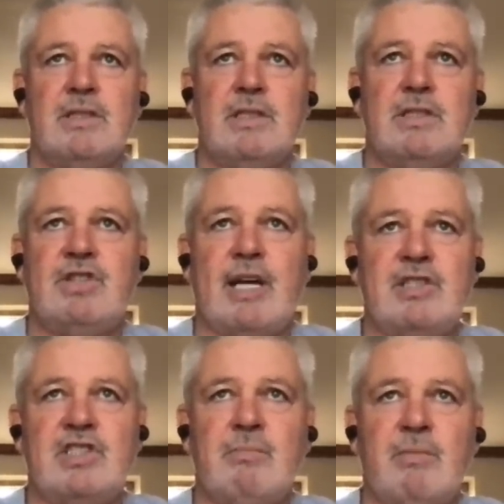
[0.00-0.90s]

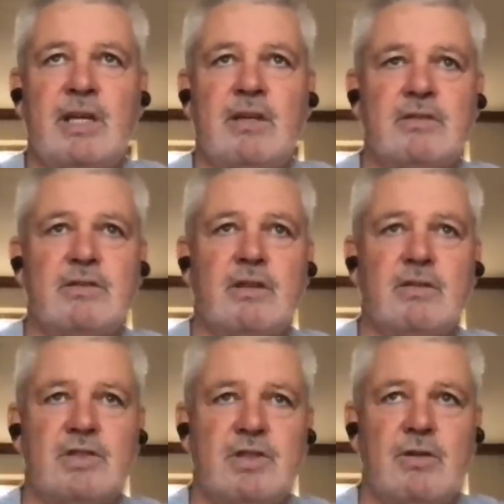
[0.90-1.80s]
challenging me on,
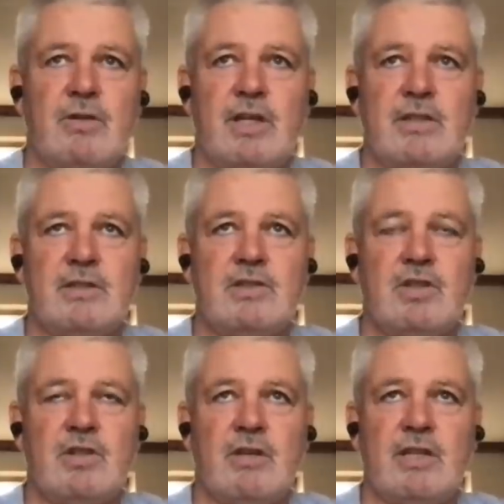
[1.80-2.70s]
on certain things and
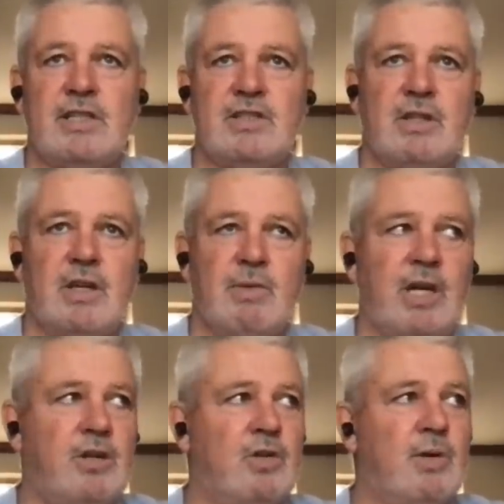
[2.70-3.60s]
certain ideas. You know, we
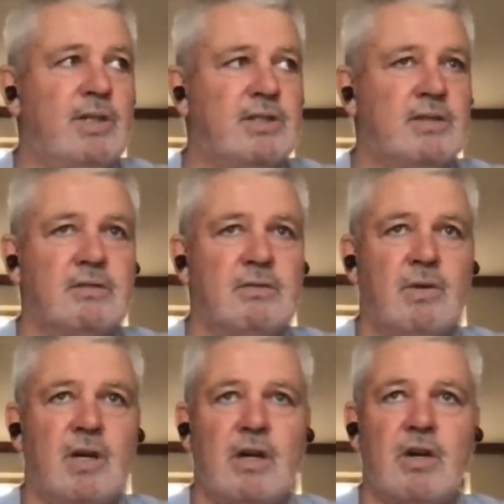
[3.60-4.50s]
don't always
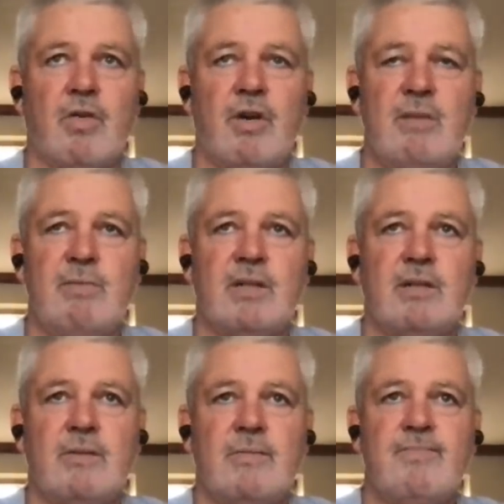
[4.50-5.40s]
agree, but
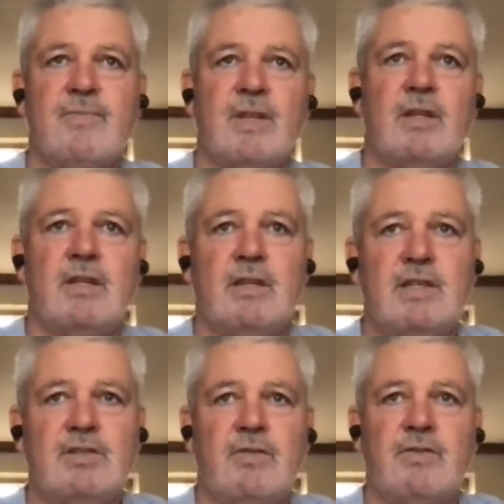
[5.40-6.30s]

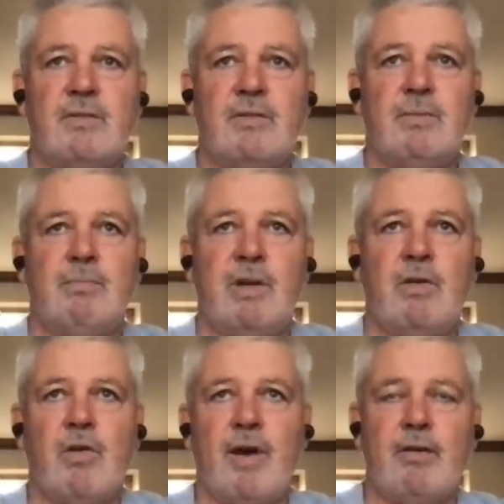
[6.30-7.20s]
there's often
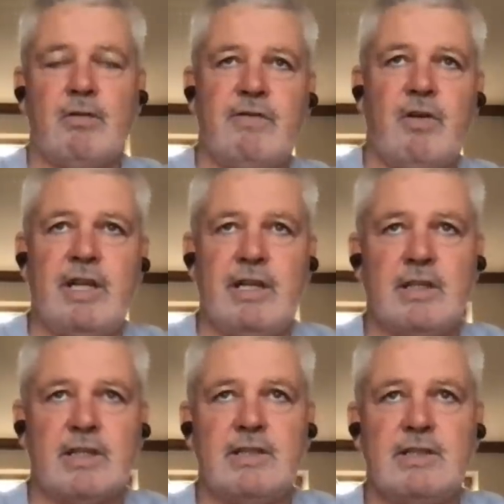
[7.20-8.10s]
middle ground or finding
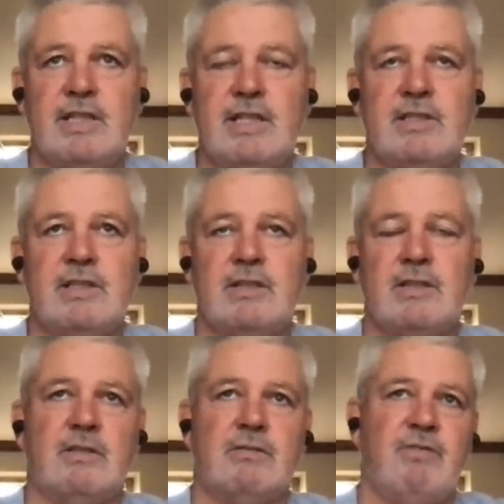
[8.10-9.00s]
a
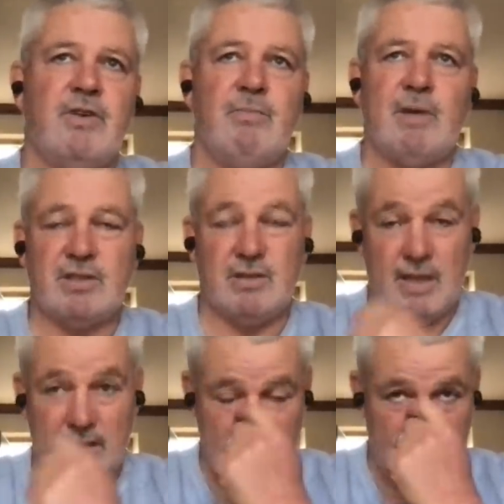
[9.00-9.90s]
consensus. Very much,
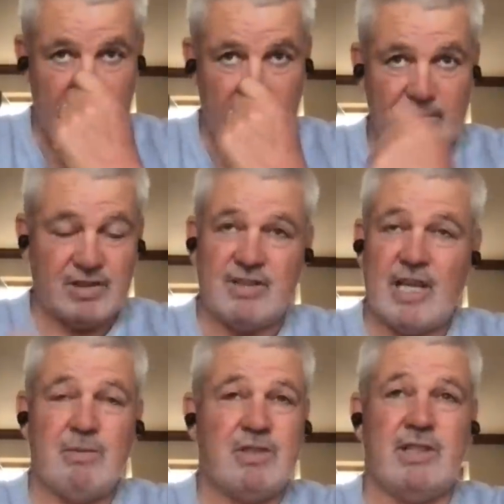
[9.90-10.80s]
and very much the
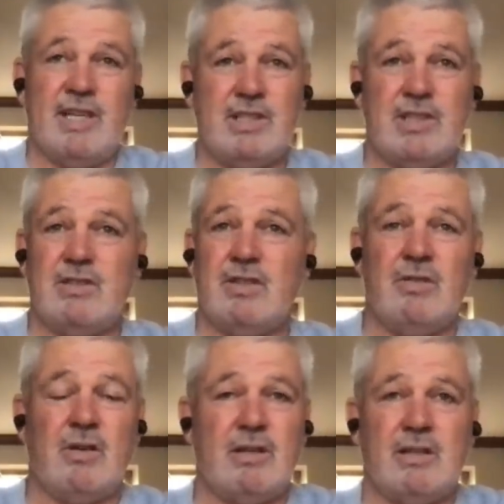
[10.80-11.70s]
same with selection
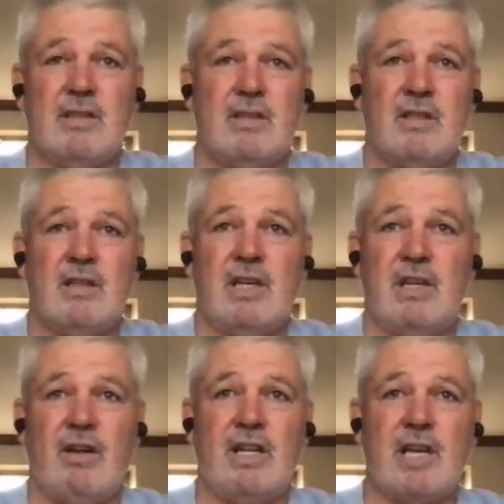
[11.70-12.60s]
too. I, you
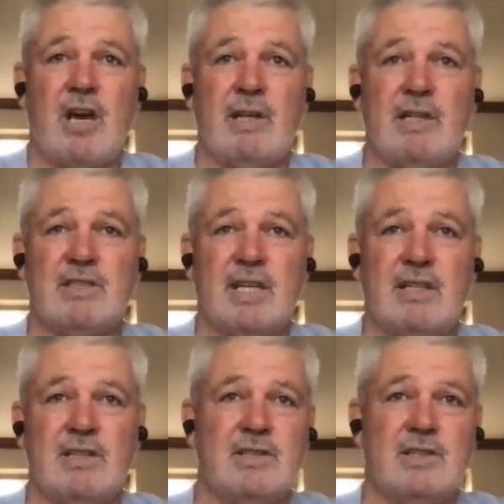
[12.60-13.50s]
know, I don't go in and say
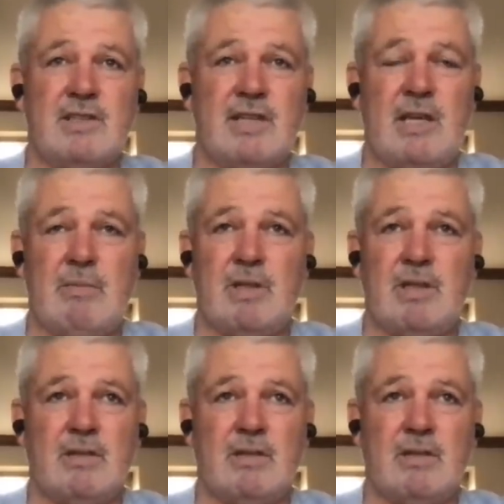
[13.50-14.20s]
this is the team, and